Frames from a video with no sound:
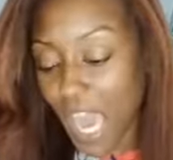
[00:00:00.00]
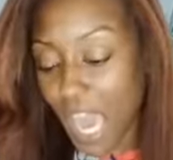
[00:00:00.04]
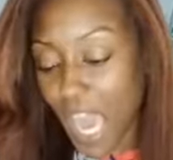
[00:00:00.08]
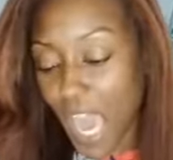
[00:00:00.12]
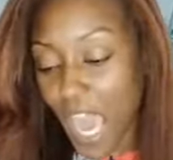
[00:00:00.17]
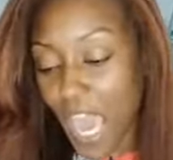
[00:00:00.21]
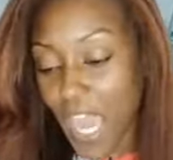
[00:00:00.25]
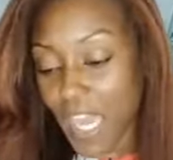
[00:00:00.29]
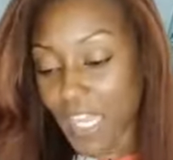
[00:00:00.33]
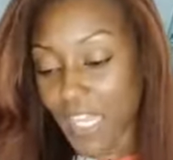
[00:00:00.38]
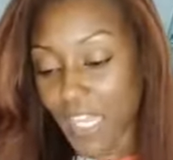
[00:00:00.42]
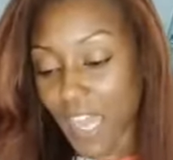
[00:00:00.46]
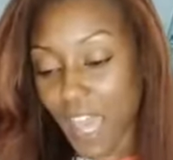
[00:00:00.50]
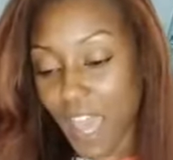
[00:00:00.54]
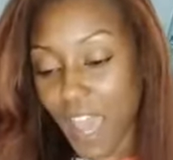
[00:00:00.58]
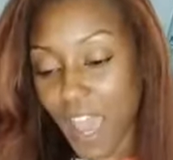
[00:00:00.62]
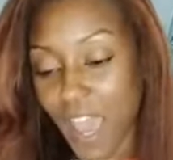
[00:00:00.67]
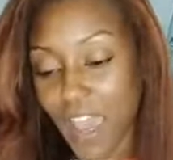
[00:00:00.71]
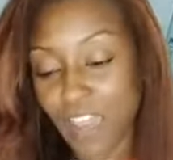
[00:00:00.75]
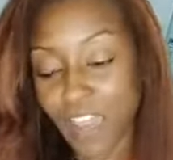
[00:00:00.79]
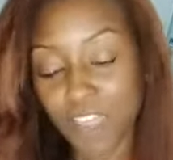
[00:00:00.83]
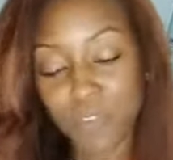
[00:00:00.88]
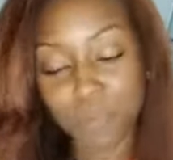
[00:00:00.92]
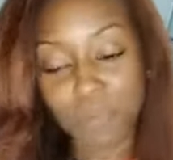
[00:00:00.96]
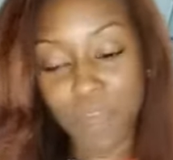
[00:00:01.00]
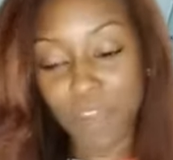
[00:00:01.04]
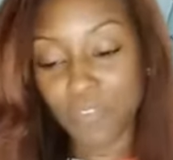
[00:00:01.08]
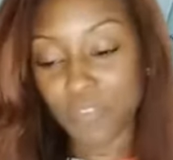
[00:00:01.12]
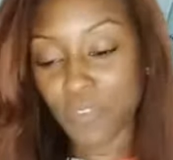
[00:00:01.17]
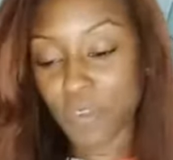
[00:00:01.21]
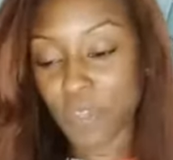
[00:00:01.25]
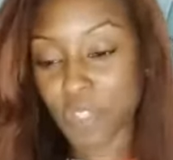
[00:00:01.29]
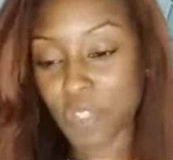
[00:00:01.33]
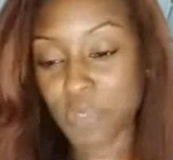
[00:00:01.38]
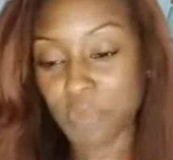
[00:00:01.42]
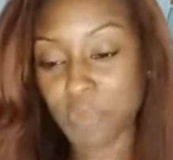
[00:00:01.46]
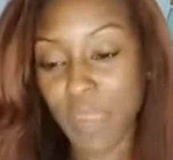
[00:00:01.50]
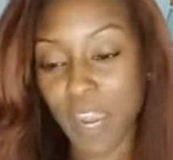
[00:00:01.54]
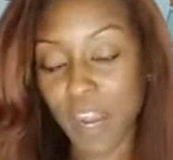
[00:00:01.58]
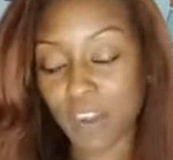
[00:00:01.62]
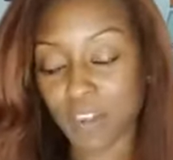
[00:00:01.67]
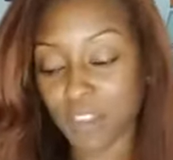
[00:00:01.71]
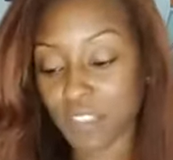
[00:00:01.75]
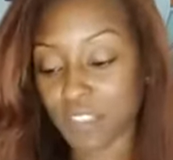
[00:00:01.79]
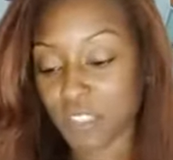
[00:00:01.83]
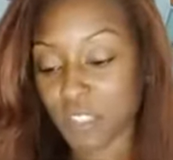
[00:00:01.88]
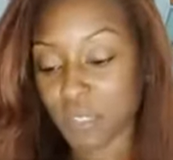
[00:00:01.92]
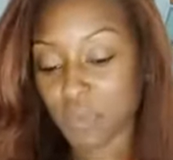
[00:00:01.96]
and in my first
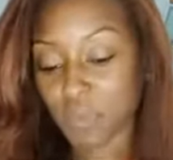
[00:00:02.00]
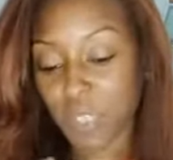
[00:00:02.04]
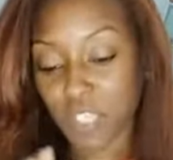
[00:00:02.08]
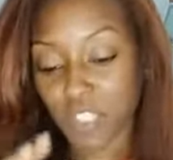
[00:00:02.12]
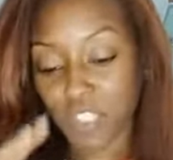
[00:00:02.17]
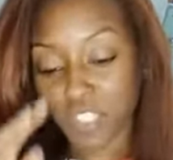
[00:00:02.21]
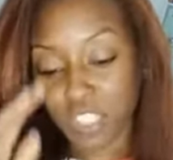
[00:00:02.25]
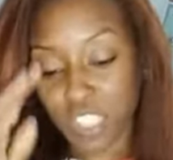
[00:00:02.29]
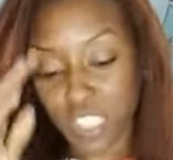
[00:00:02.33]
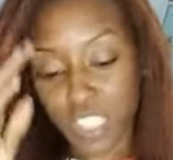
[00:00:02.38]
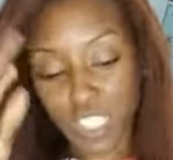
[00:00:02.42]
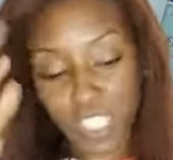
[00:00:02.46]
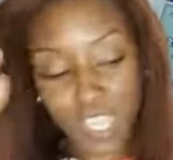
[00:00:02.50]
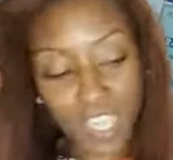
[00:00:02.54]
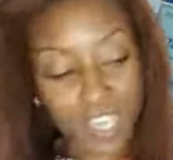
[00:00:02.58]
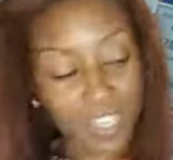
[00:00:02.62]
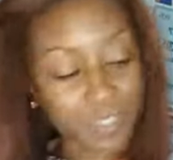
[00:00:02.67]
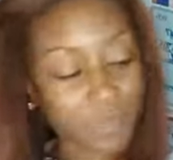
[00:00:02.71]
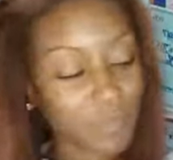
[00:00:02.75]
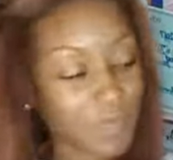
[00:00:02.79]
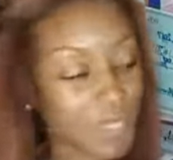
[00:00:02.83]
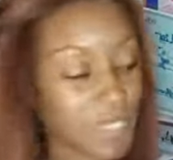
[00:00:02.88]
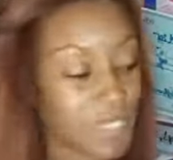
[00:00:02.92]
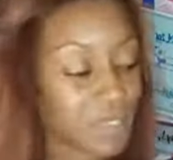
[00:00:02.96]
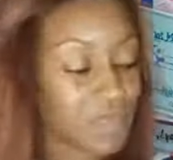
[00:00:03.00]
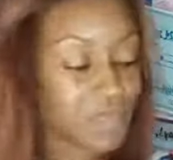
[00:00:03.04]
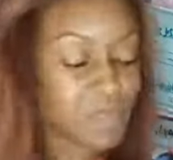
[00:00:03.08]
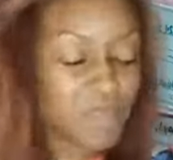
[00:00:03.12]
marriage especially and i'd be